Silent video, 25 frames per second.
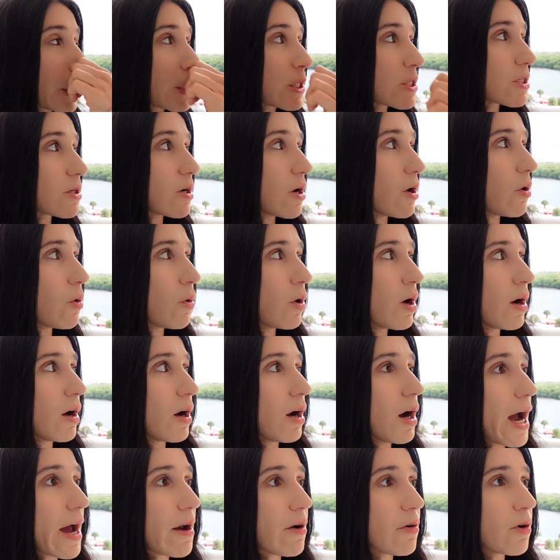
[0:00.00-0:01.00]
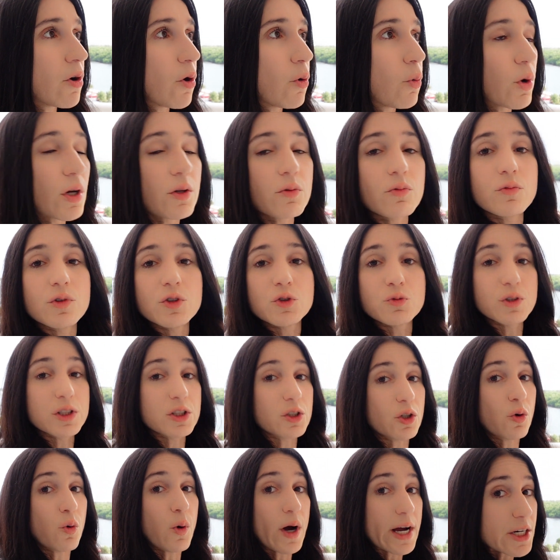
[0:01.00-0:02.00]
So I don't know what was
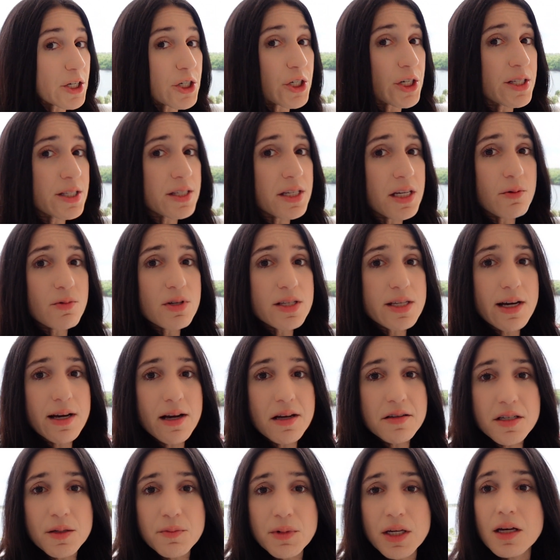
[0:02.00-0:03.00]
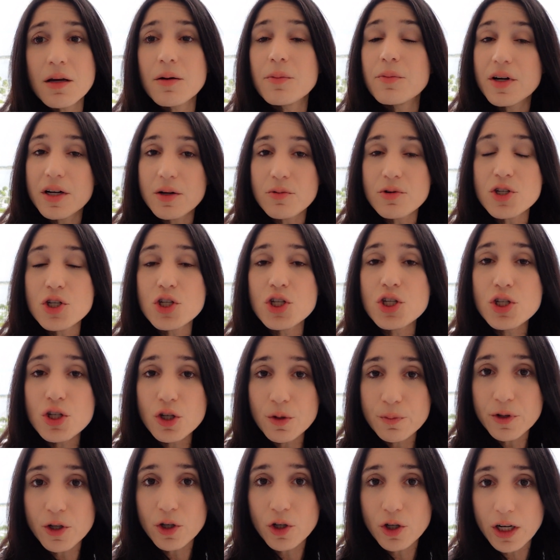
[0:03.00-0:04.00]
with the questions he was asking me, but it was
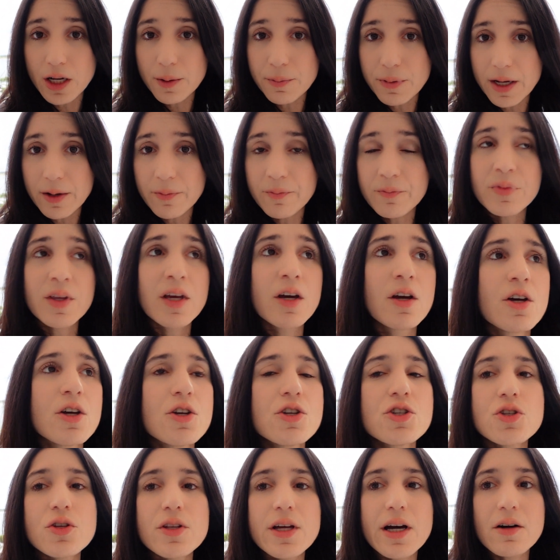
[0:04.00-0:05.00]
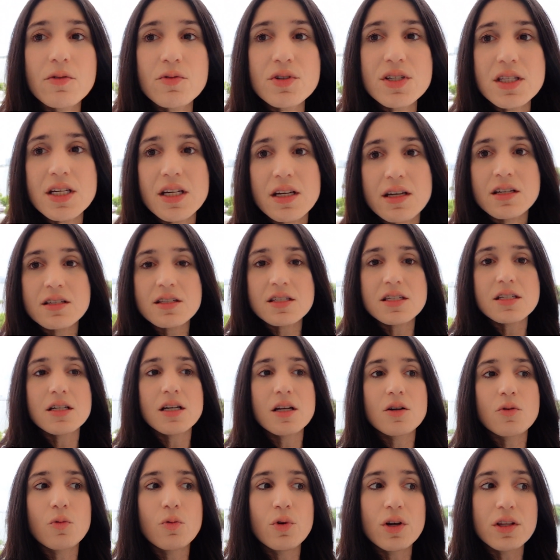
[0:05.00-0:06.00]
super creepy. So that was the
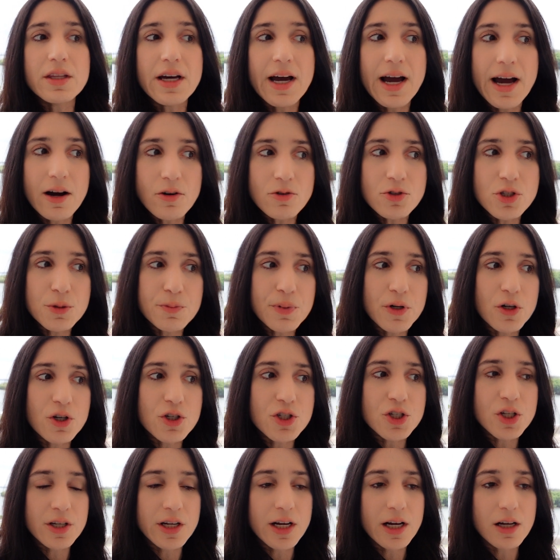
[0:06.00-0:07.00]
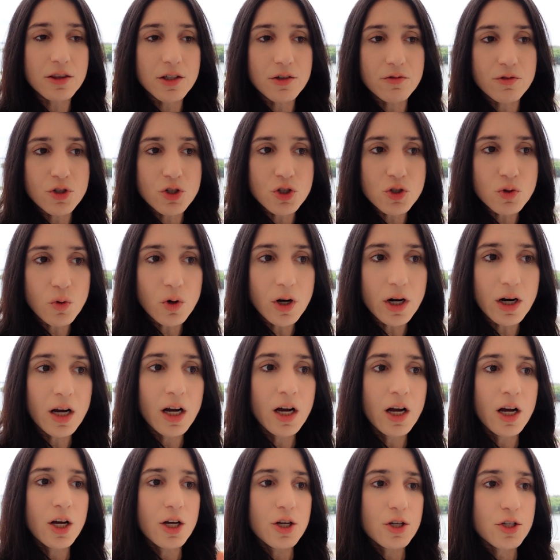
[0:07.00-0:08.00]
incident with the house person at the resort,
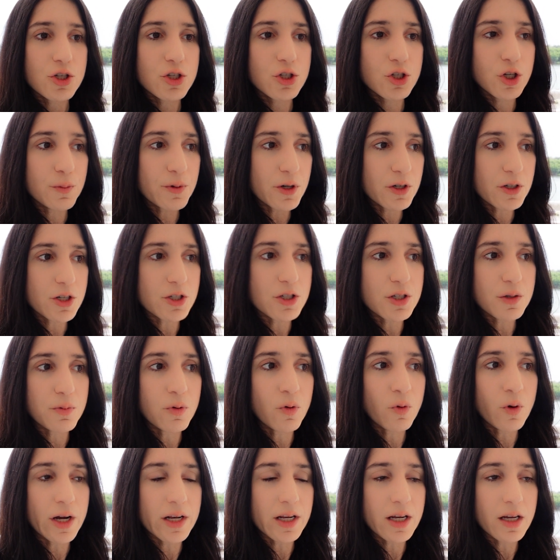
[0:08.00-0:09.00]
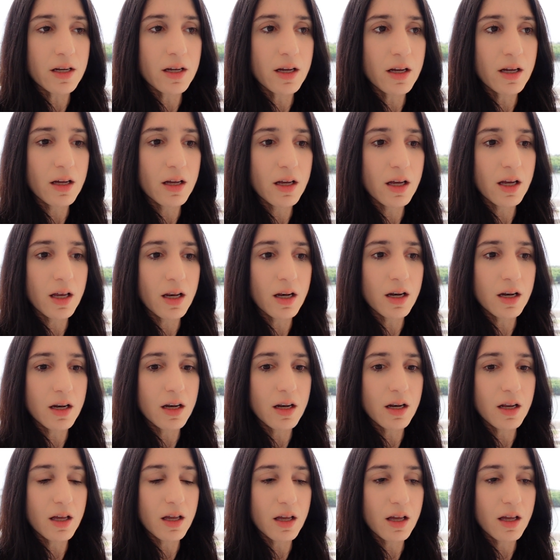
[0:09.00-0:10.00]
super disappointed
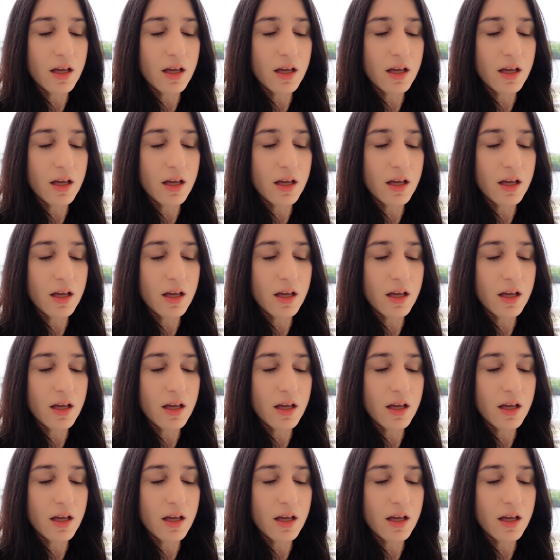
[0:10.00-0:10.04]
in